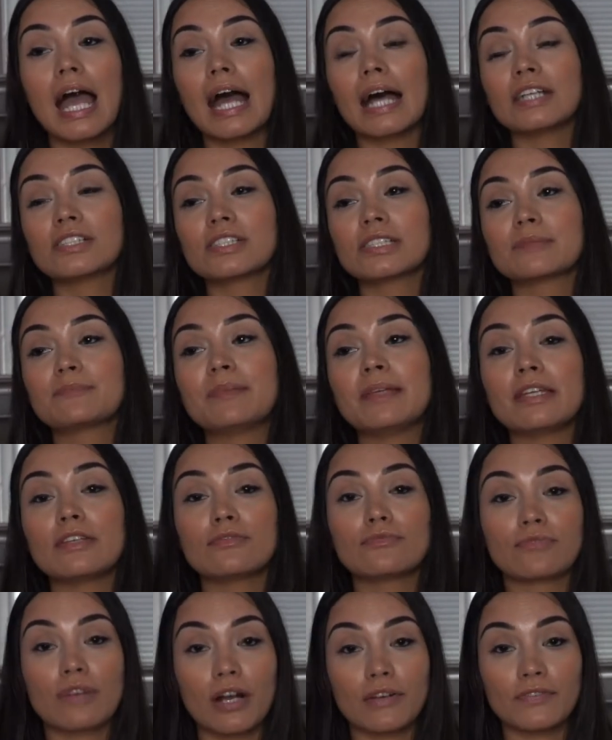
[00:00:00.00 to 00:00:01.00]
and just
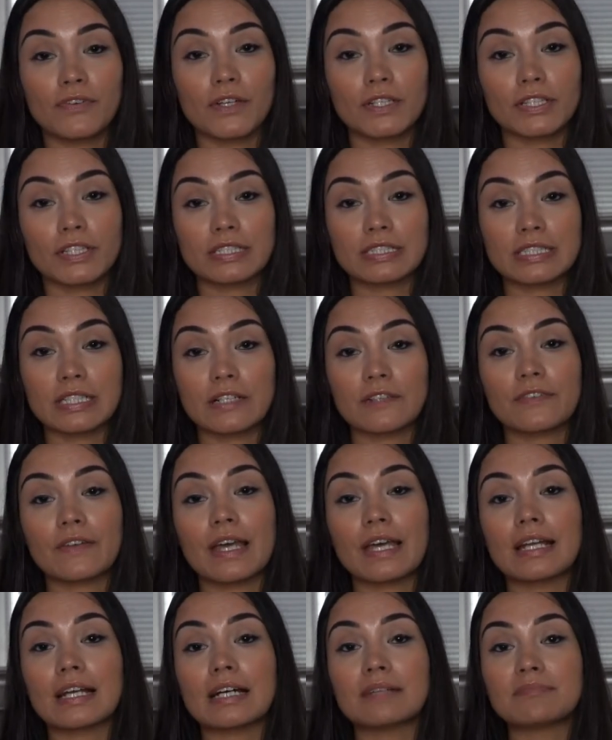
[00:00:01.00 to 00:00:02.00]
being rough on yourself.
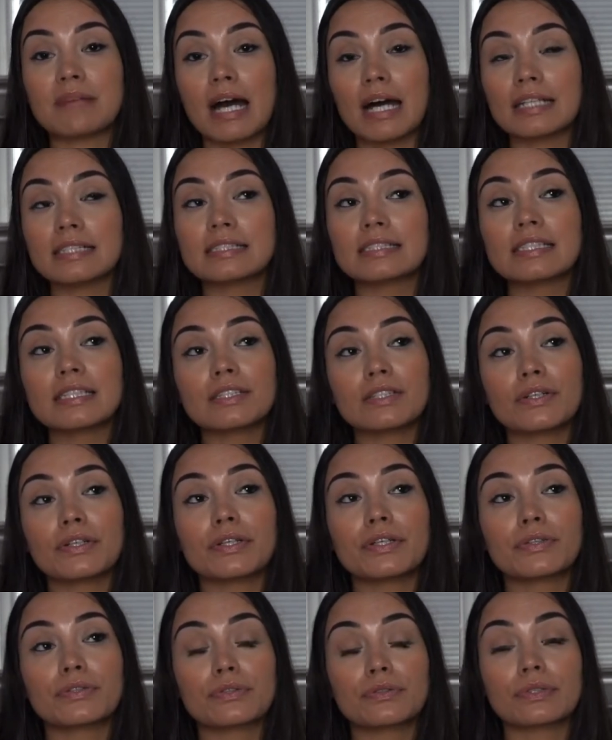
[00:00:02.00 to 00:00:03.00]
And I'm honestly
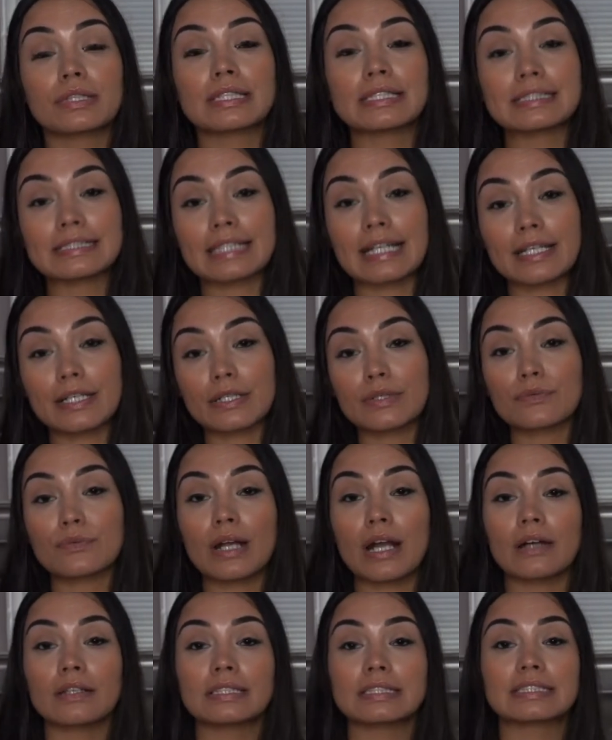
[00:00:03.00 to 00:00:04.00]
learning through this second
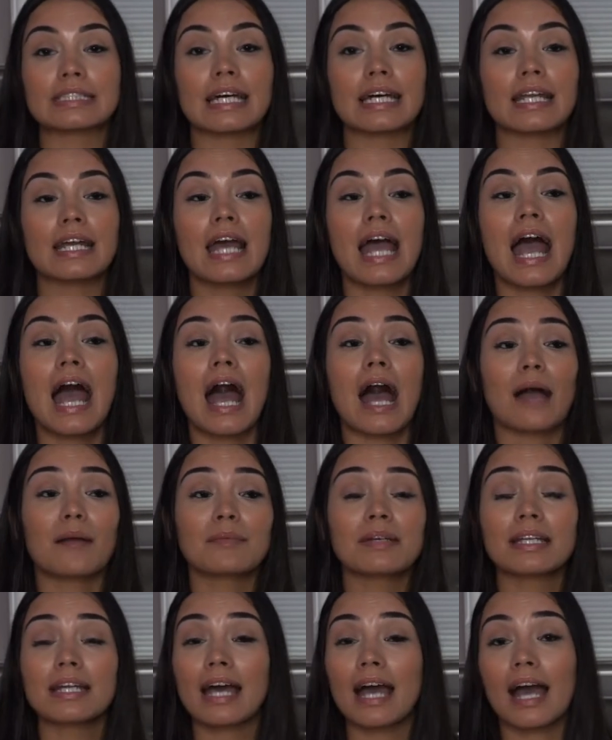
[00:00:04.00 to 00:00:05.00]
round is that
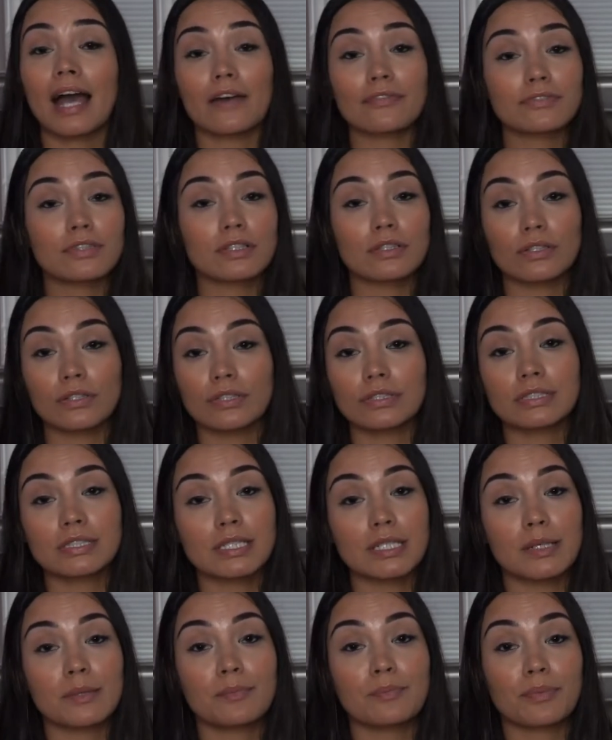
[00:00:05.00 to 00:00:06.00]
I'm gonna have to learn
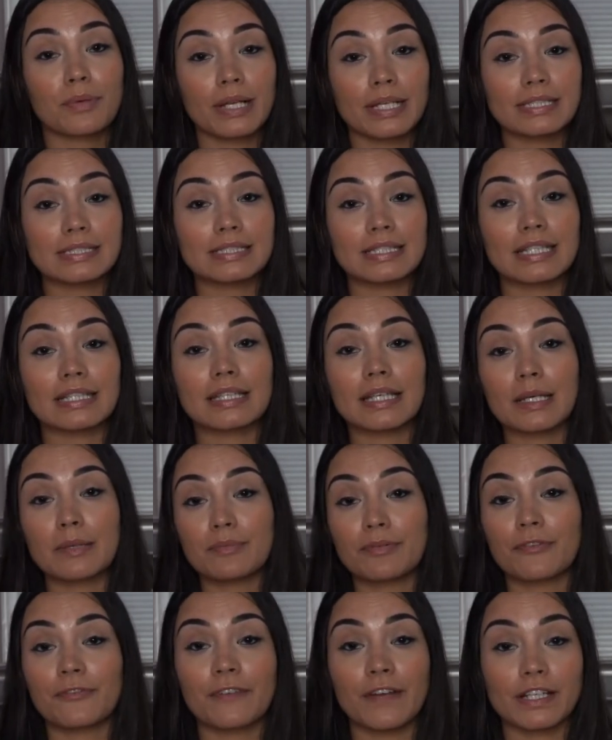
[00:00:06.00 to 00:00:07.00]
to embrace the
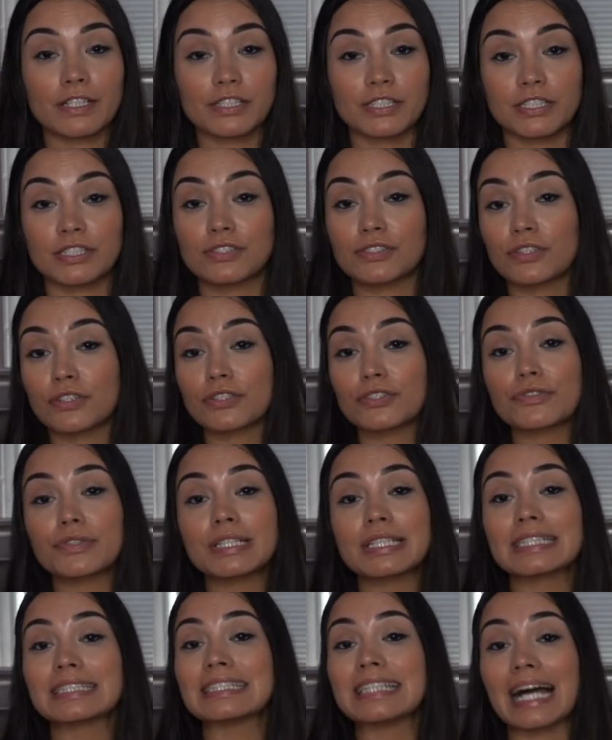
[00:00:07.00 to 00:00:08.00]
imperfection.
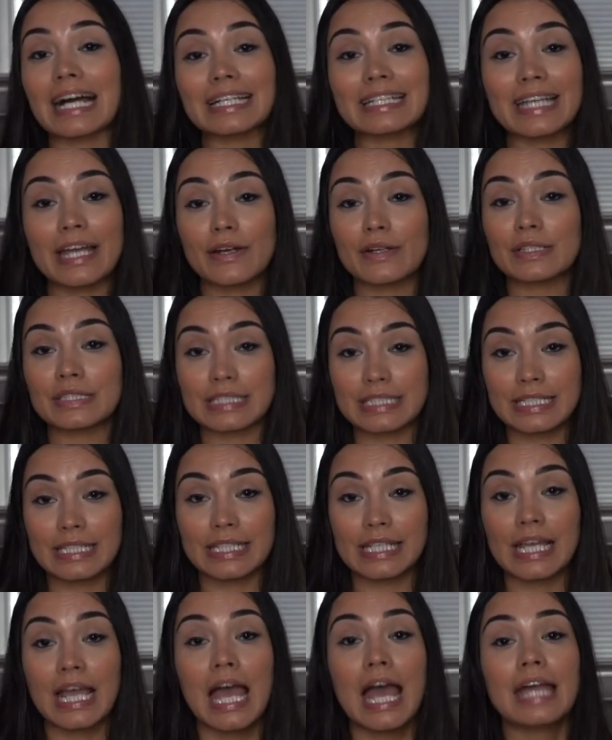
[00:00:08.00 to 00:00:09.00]
Surgery does not
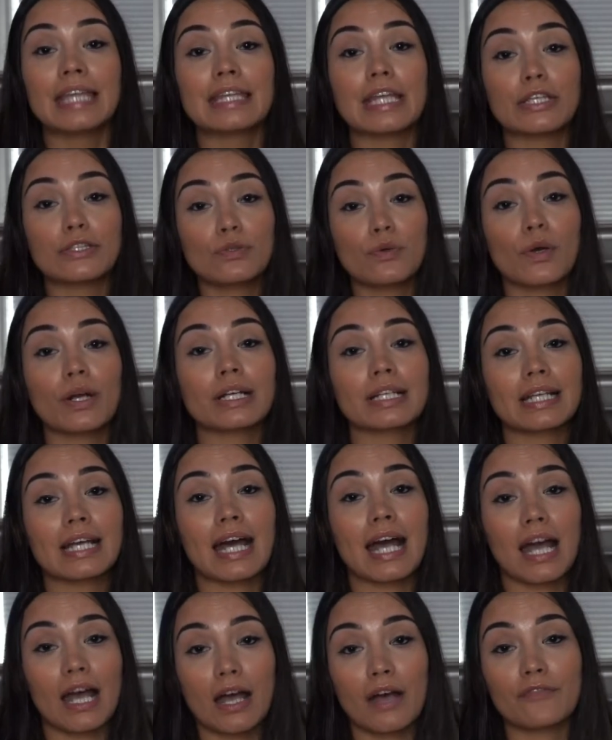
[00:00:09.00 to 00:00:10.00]
guarantee that you are gonna
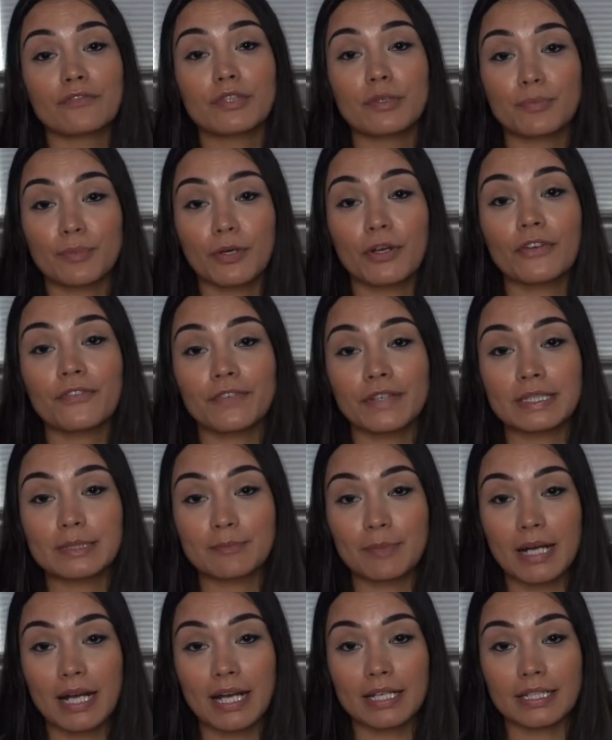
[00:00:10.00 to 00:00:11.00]
have the perfect
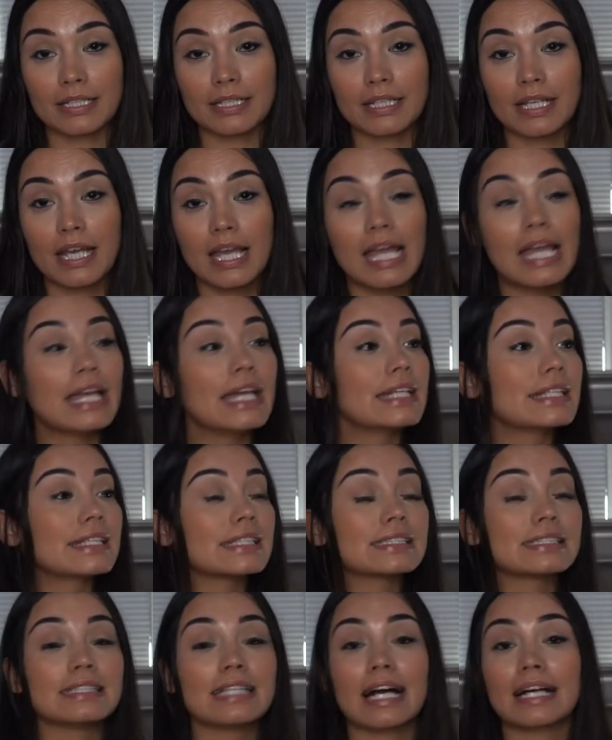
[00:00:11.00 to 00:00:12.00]
body. It
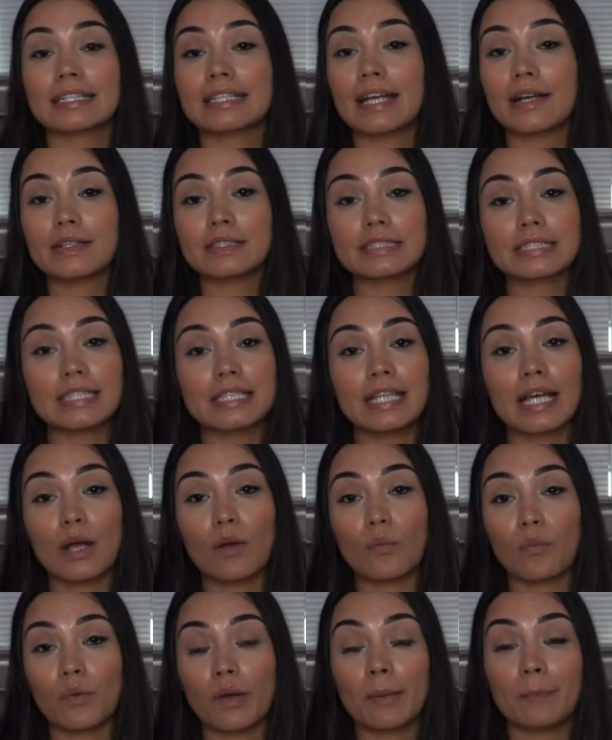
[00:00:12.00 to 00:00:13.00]
does not guarantee
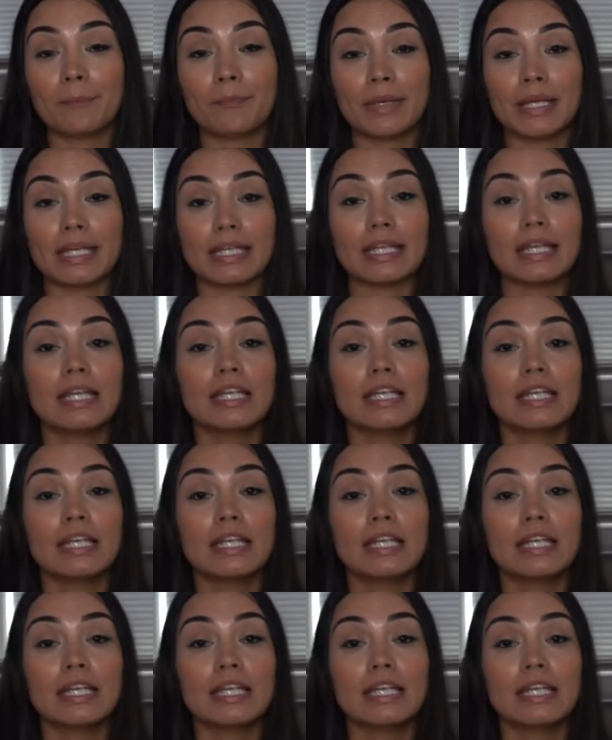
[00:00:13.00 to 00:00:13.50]
that one bit.